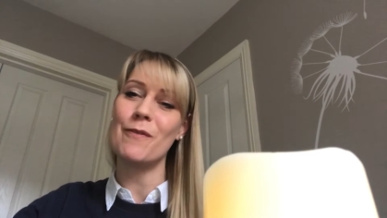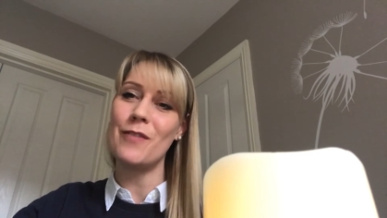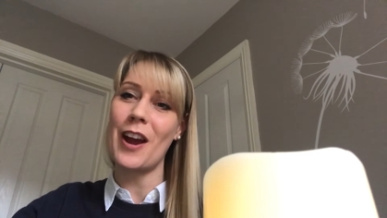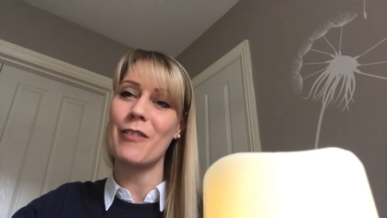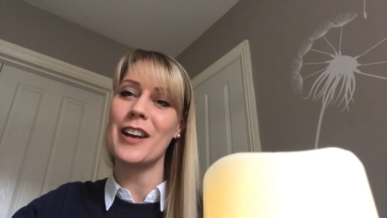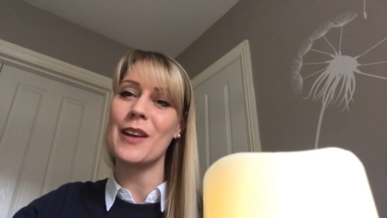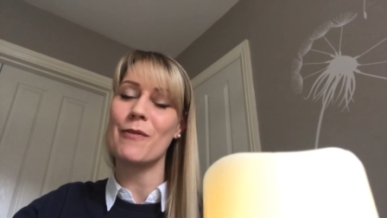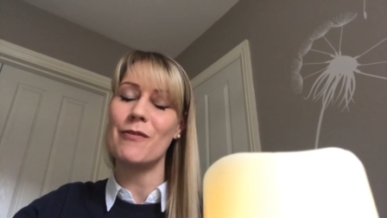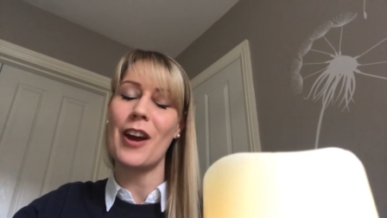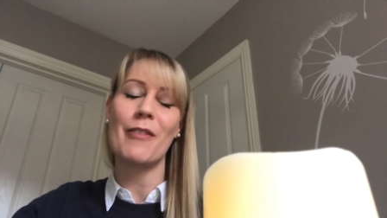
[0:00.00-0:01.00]
very,
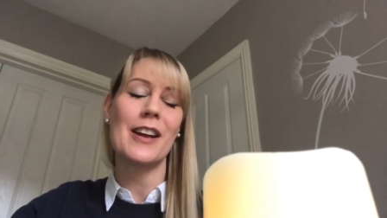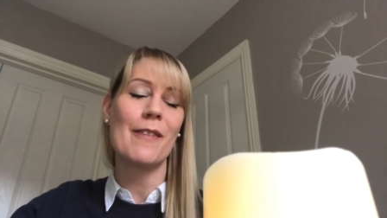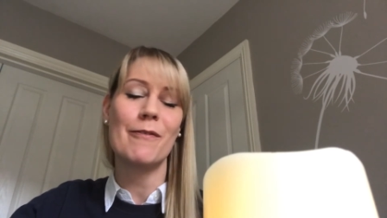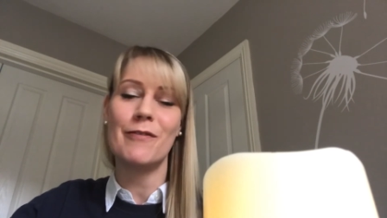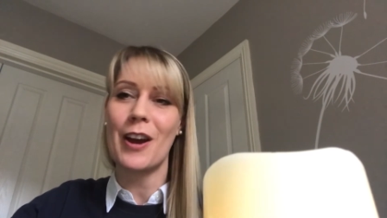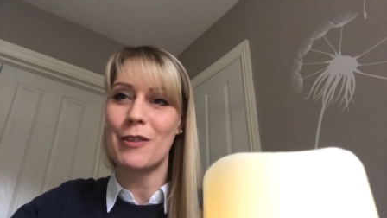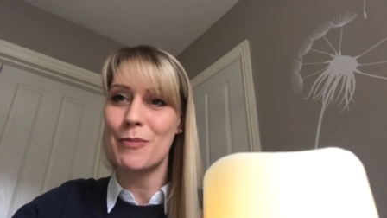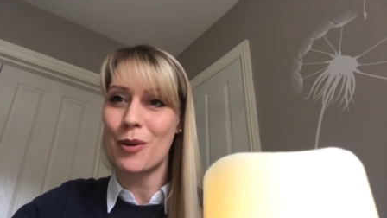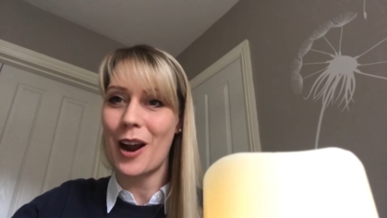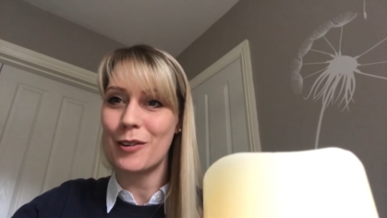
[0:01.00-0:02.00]
very, very
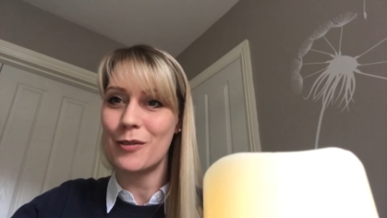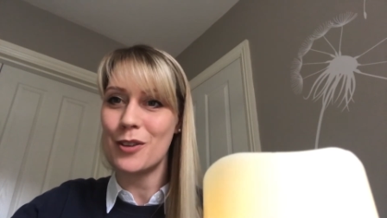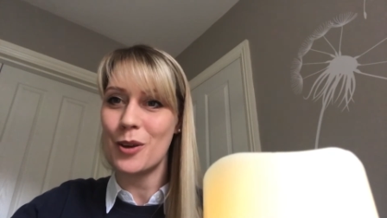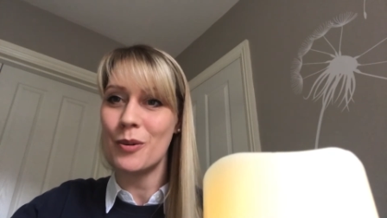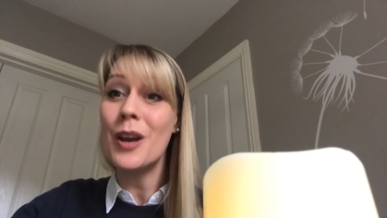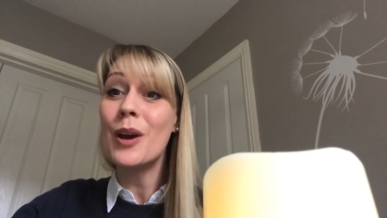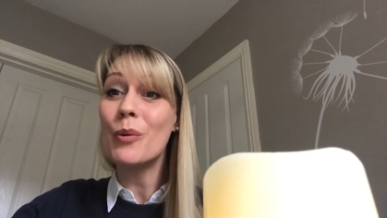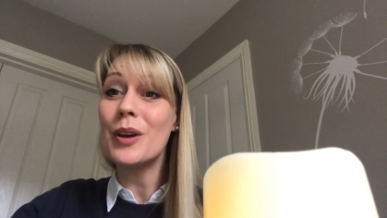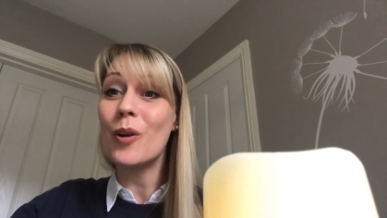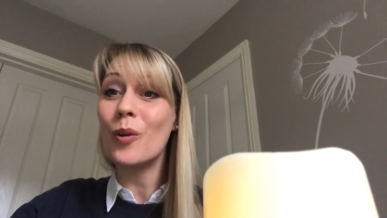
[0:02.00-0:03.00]
proud of you.
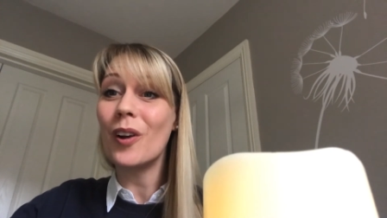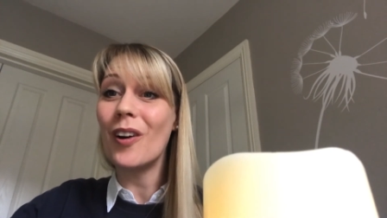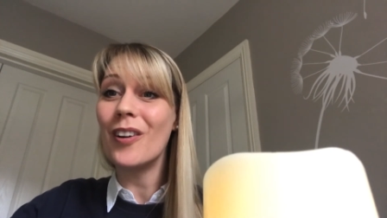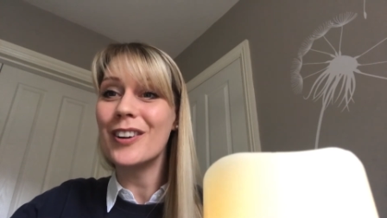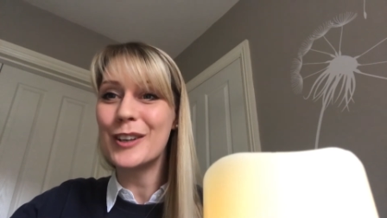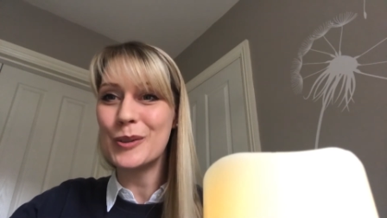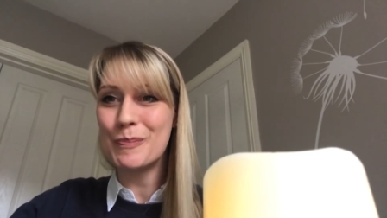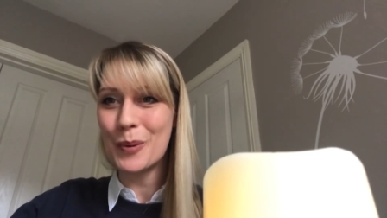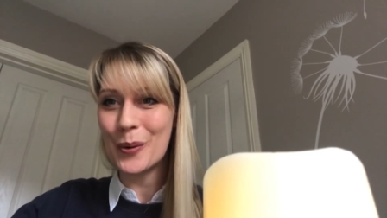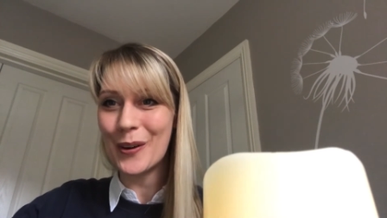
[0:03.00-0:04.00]
We all are. Good
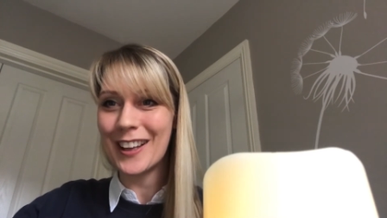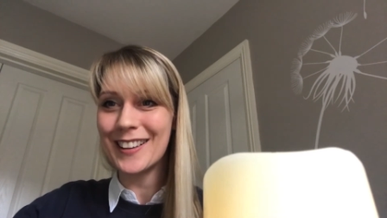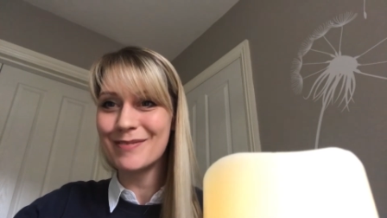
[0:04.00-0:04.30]
boy.